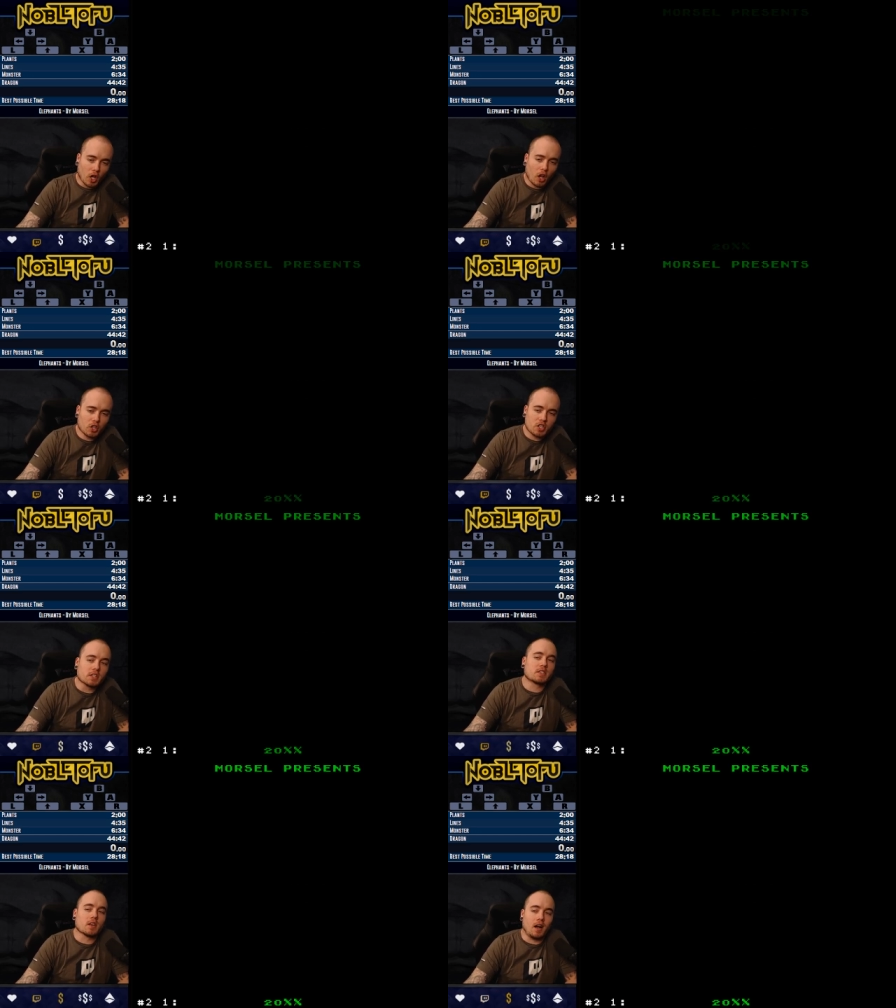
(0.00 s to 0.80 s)
Shawl's
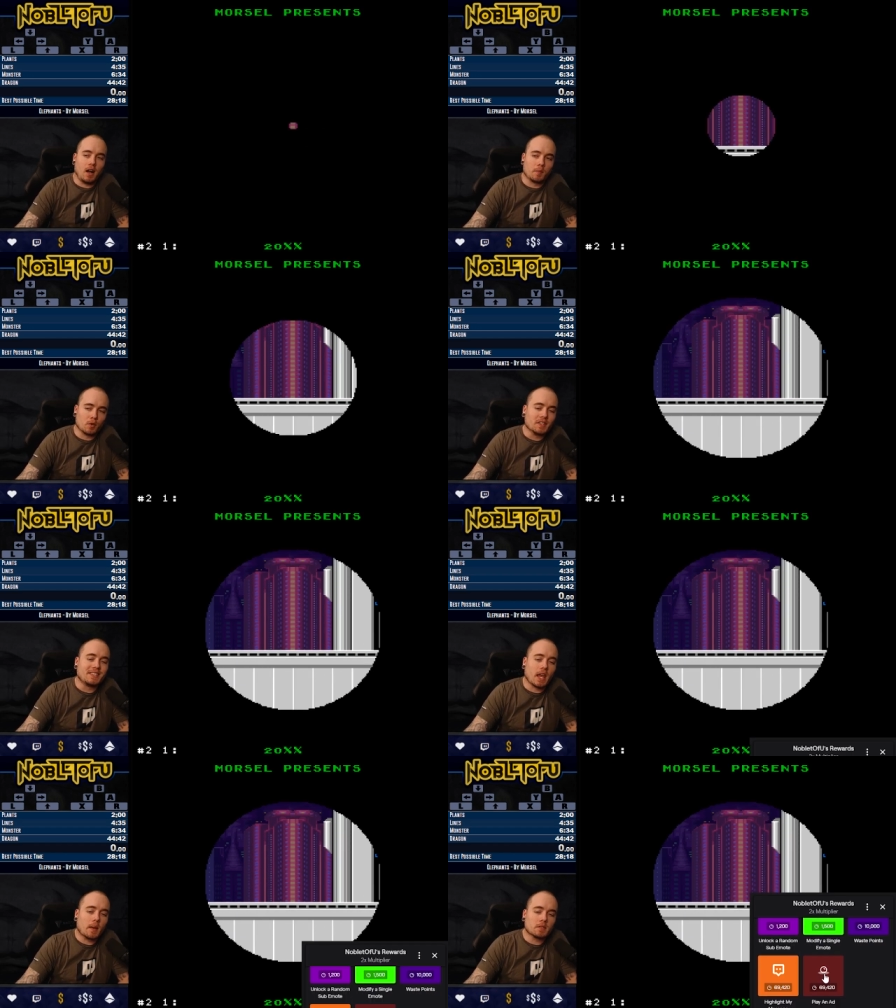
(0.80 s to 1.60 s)
just um,
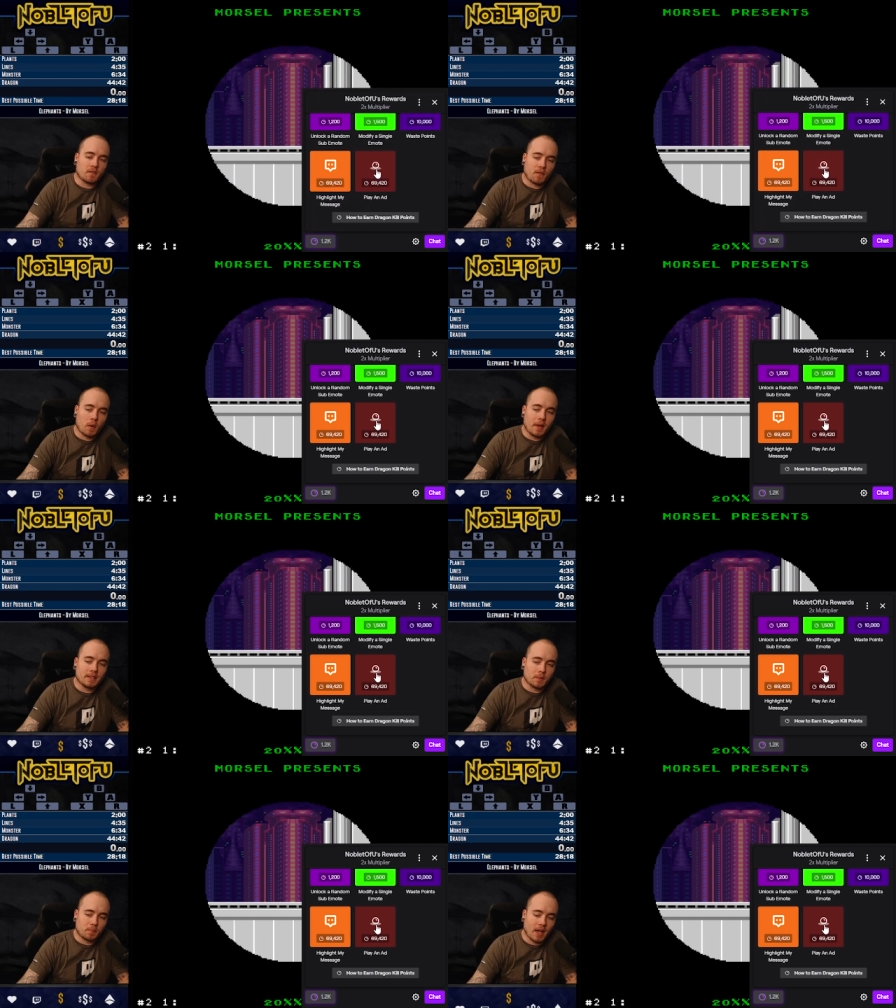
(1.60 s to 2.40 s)
redeemed for
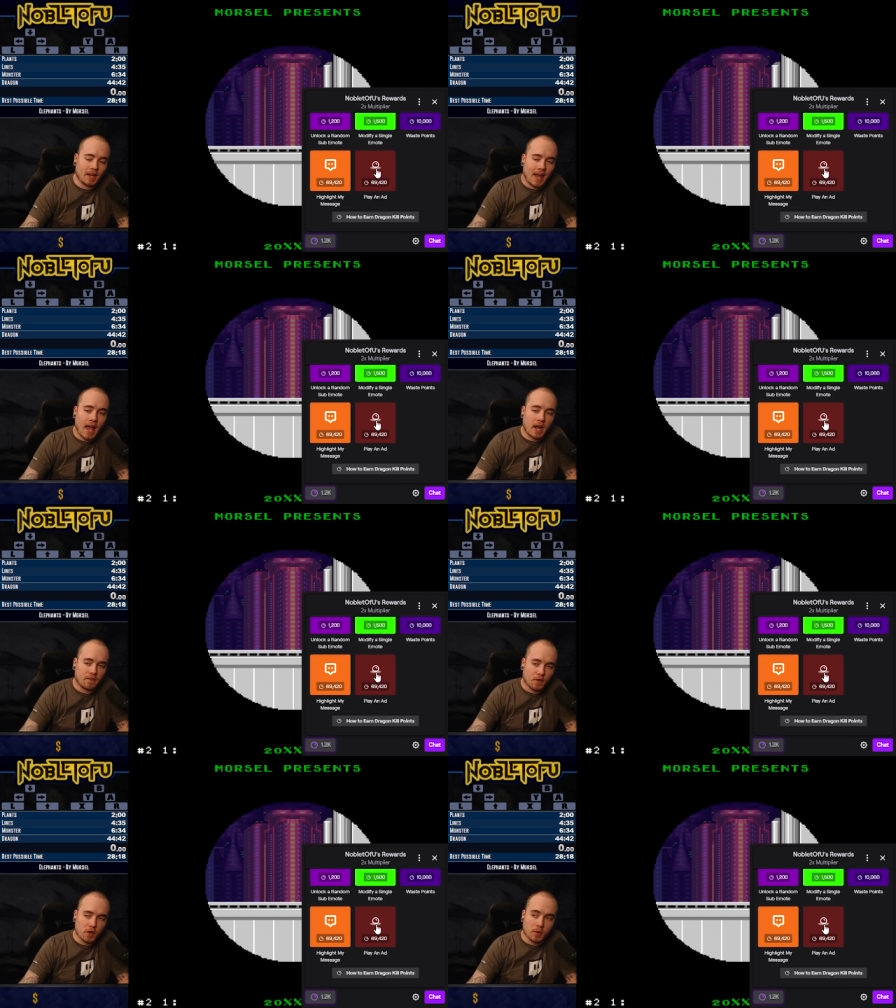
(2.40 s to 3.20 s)
me to play an
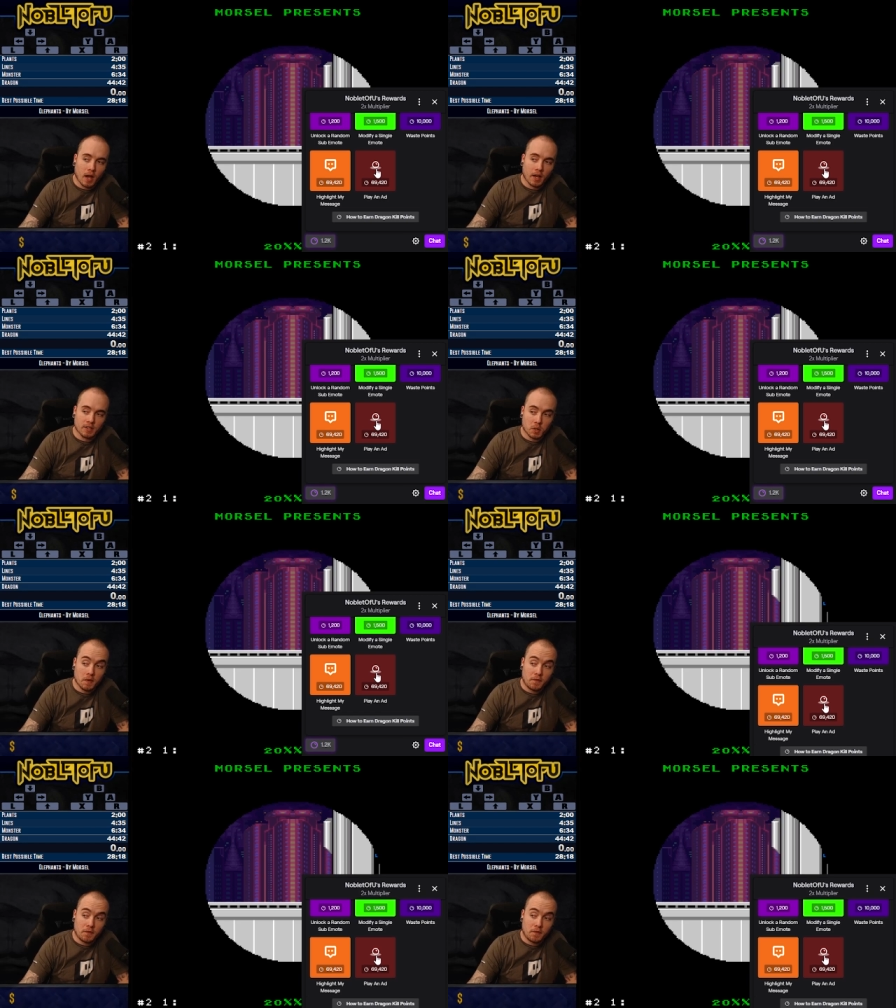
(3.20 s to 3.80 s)
ad for you guys.